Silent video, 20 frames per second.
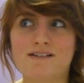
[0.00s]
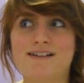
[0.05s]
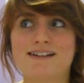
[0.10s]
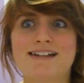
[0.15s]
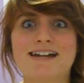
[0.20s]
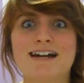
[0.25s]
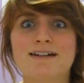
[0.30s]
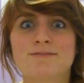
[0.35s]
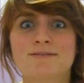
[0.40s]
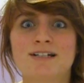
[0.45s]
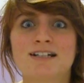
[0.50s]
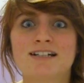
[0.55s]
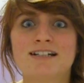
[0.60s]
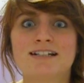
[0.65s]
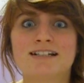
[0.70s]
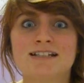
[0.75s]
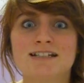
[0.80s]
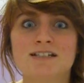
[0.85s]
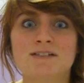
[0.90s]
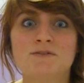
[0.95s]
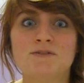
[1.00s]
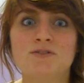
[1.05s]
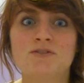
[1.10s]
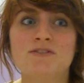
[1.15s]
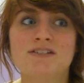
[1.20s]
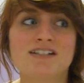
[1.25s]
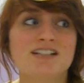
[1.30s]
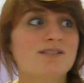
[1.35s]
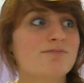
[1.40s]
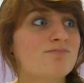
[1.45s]
Like, I'm not gonna give
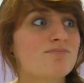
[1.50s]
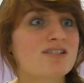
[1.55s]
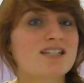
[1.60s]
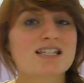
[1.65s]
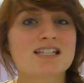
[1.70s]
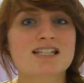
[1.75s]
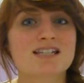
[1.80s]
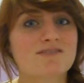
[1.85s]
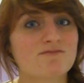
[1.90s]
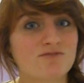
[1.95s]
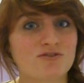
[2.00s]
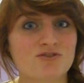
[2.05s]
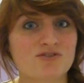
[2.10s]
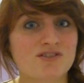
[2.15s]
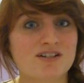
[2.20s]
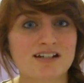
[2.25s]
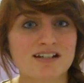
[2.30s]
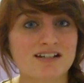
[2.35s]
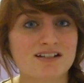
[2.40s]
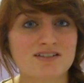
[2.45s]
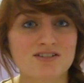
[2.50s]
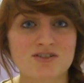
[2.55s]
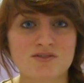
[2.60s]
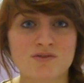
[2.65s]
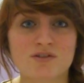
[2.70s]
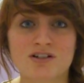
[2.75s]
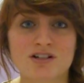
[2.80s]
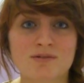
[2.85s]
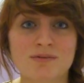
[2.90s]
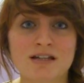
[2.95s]
you tips for an eating
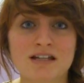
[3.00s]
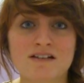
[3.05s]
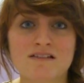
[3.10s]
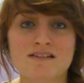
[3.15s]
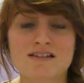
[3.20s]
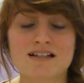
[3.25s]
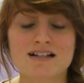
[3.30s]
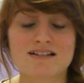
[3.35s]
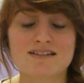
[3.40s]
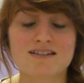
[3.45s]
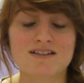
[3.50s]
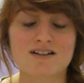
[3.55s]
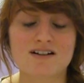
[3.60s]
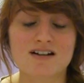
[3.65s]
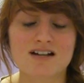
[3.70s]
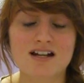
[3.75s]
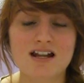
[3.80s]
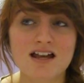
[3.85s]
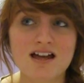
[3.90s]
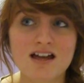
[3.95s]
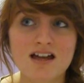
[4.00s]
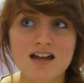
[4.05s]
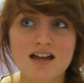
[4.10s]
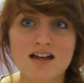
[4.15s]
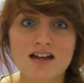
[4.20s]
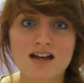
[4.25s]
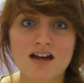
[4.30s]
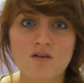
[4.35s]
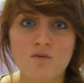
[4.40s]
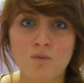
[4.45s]
disorder because that's not
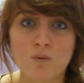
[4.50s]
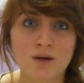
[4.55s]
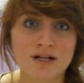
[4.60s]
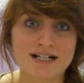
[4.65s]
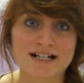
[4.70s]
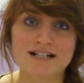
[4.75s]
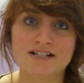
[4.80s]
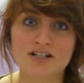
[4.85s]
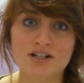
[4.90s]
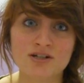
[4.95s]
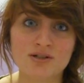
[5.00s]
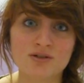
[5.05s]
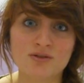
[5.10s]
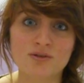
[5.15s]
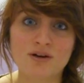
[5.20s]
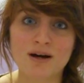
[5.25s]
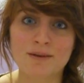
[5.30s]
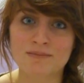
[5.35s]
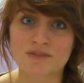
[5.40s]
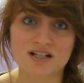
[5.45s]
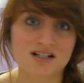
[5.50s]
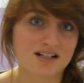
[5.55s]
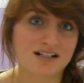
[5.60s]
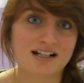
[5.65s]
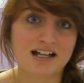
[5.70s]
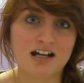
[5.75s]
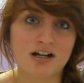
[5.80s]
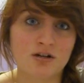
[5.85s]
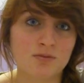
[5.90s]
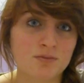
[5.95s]
what I do. I'm not
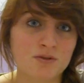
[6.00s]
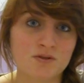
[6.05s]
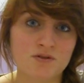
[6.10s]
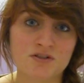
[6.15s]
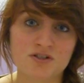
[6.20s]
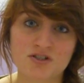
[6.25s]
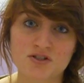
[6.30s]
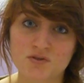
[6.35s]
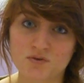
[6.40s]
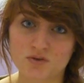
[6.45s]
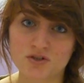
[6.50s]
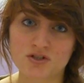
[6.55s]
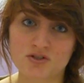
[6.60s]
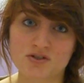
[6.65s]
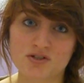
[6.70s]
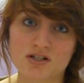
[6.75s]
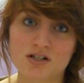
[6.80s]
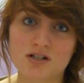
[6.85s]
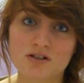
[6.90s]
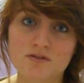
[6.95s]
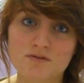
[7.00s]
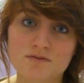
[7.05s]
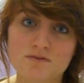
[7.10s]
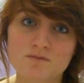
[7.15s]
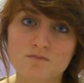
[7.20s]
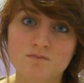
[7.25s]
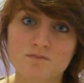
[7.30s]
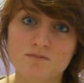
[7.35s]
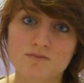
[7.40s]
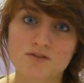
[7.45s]
gonna help you destroy yourself.
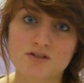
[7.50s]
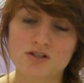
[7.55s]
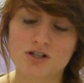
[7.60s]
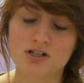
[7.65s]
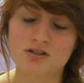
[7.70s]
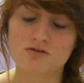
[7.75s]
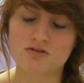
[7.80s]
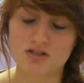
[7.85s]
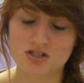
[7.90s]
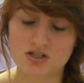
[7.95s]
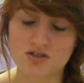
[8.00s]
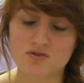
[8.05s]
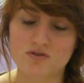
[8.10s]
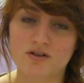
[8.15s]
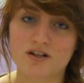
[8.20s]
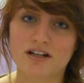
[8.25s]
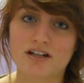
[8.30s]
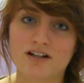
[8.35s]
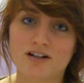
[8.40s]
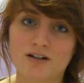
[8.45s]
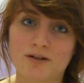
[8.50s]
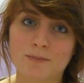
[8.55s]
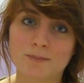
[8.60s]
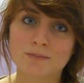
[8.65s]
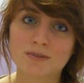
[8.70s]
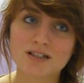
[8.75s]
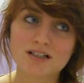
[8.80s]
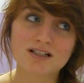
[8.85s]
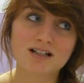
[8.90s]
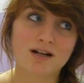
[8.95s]
So, destroy. Um,
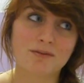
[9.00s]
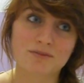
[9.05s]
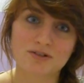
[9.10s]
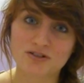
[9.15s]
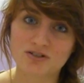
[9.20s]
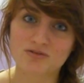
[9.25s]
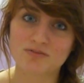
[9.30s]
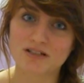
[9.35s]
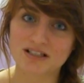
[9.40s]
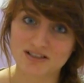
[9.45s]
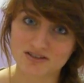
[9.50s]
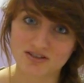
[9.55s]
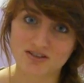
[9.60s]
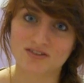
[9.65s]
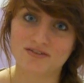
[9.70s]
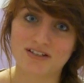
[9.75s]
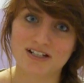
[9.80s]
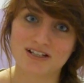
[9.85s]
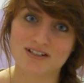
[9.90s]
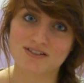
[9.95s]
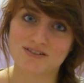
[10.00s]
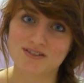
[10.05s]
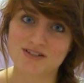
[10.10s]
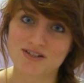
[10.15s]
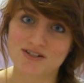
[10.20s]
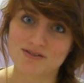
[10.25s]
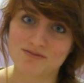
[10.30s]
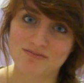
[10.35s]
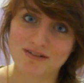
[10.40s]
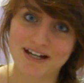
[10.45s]
I'm gonna go make another video,
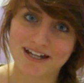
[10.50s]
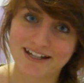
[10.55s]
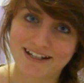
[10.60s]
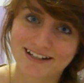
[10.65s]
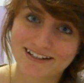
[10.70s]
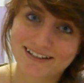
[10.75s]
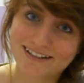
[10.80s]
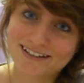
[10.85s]
so, bye.